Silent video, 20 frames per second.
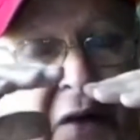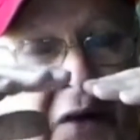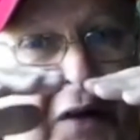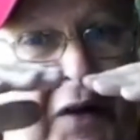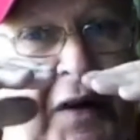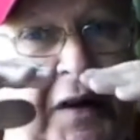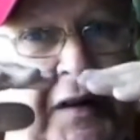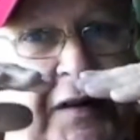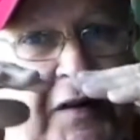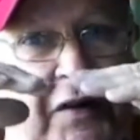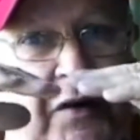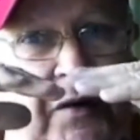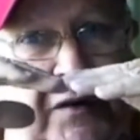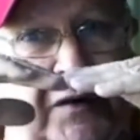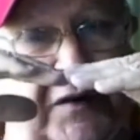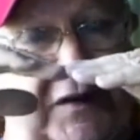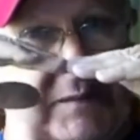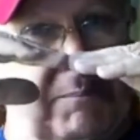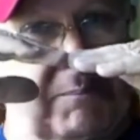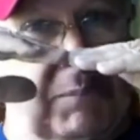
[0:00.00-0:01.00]
you need
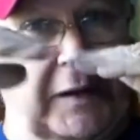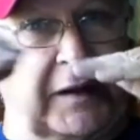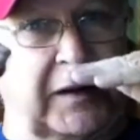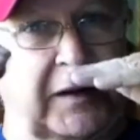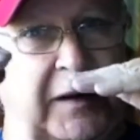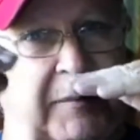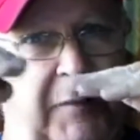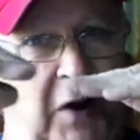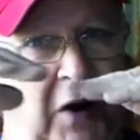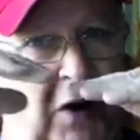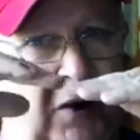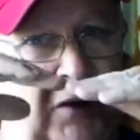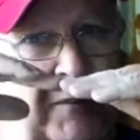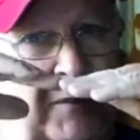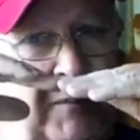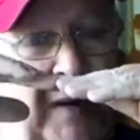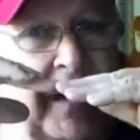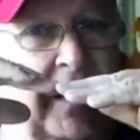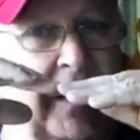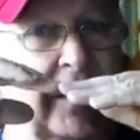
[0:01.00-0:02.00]
to split the mould and
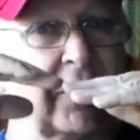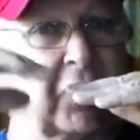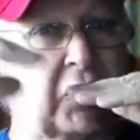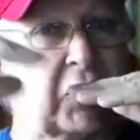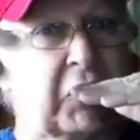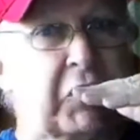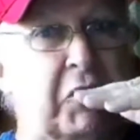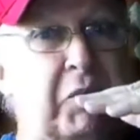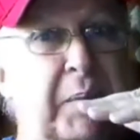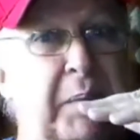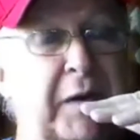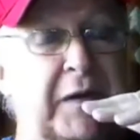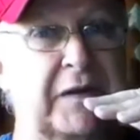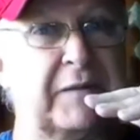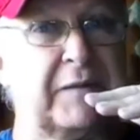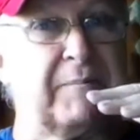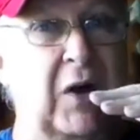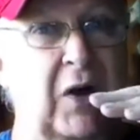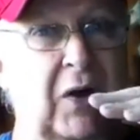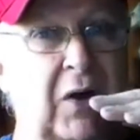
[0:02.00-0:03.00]
make it a
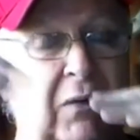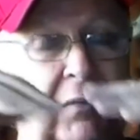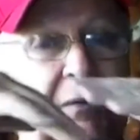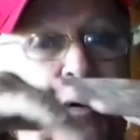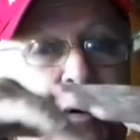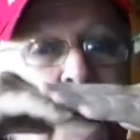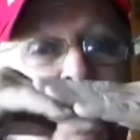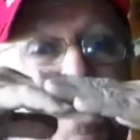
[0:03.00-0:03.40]
2-piece mould